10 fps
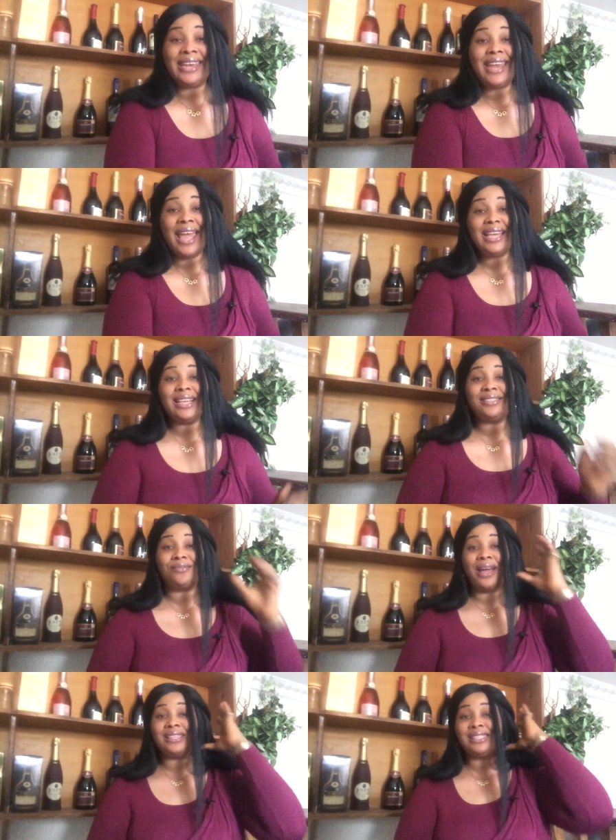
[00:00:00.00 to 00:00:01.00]
Nengi's
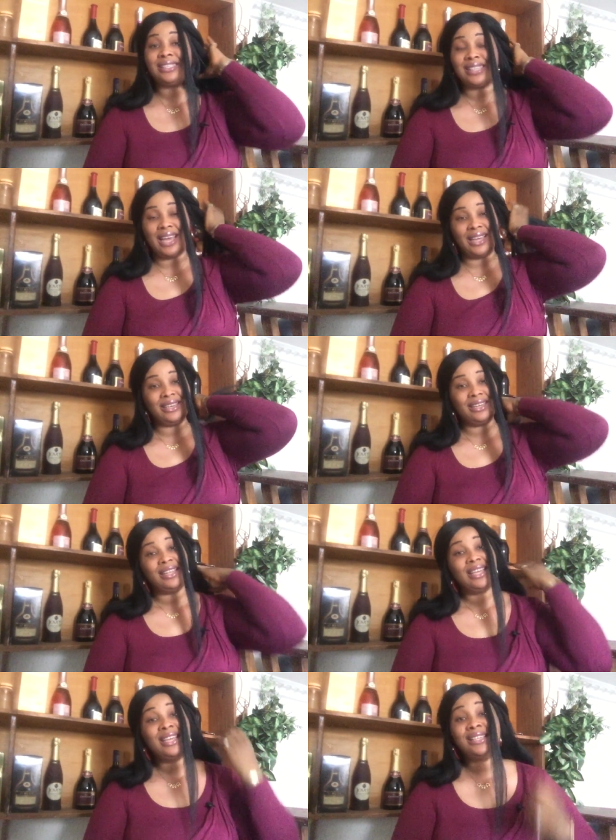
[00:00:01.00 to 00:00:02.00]
rising sign
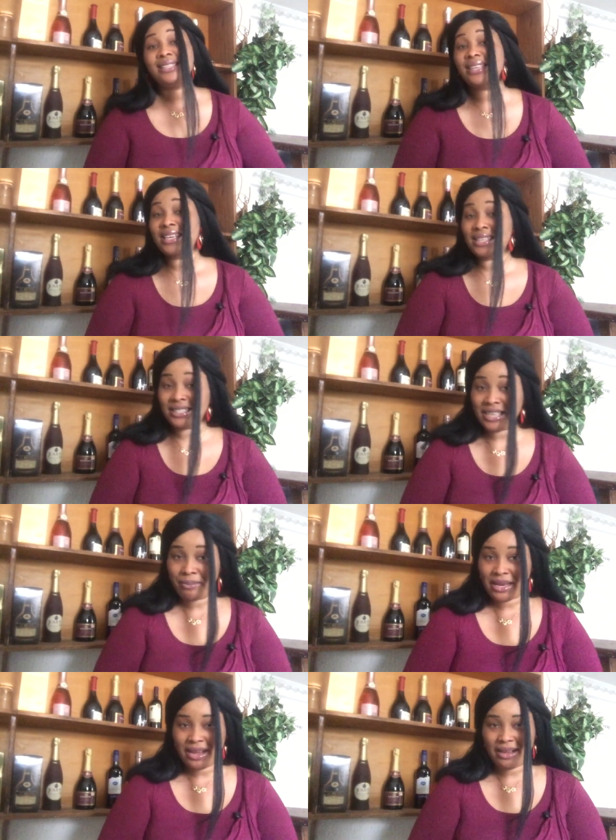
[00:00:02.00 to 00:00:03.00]
is in
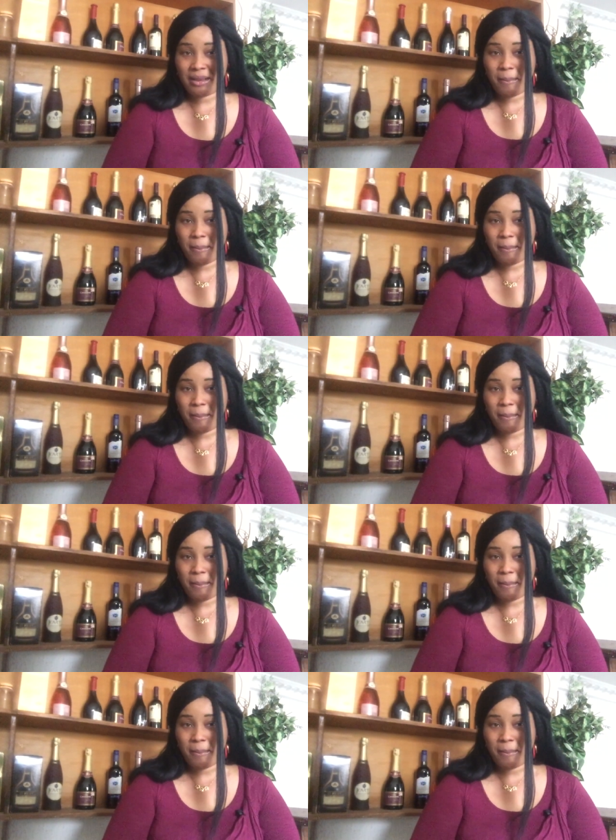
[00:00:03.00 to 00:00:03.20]
Gemini.